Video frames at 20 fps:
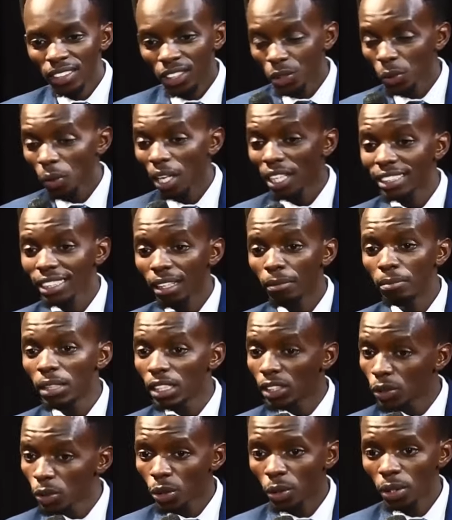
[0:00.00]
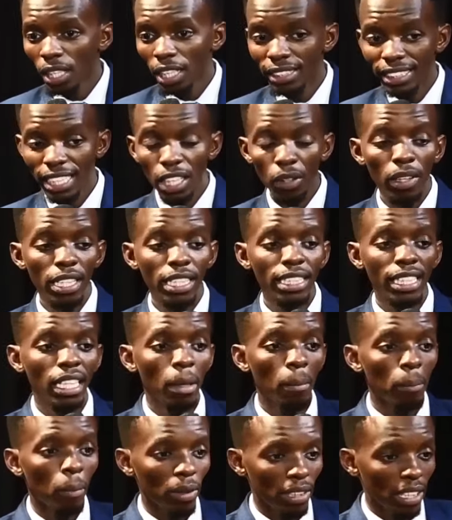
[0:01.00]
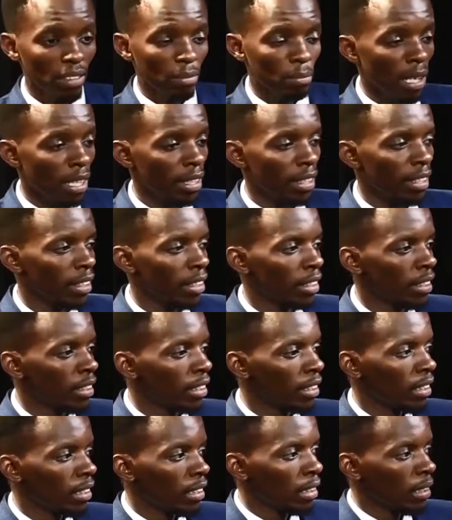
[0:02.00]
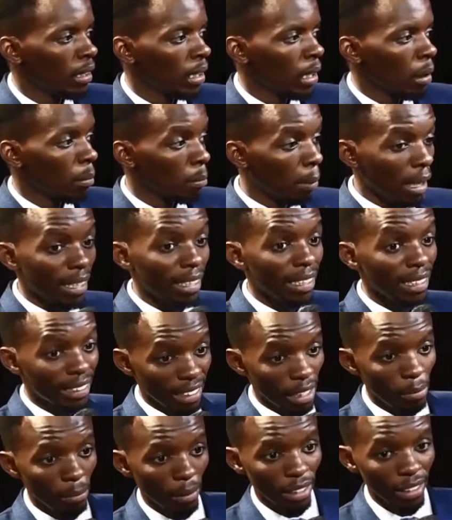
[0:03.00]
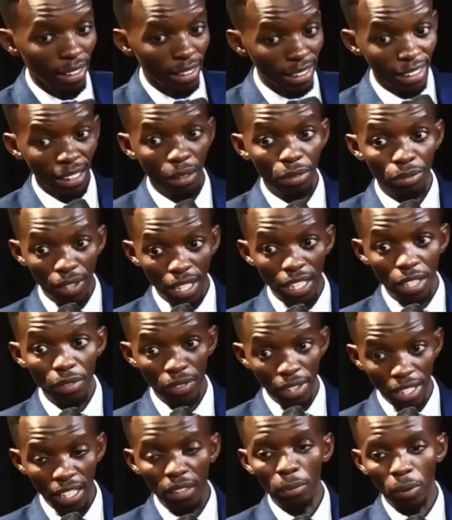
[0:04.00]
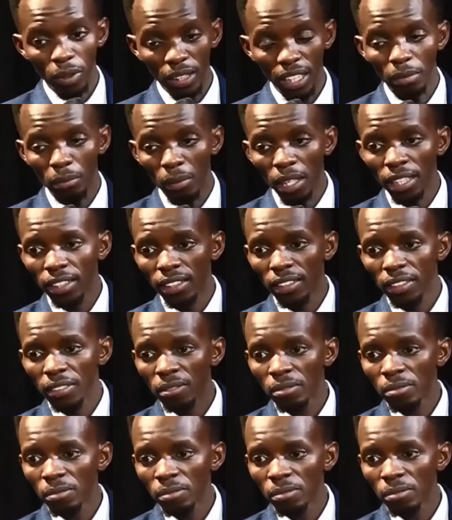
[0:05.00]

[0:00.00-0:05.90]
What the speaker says: So I submit to you that January is an important month. But December is a very, very important month.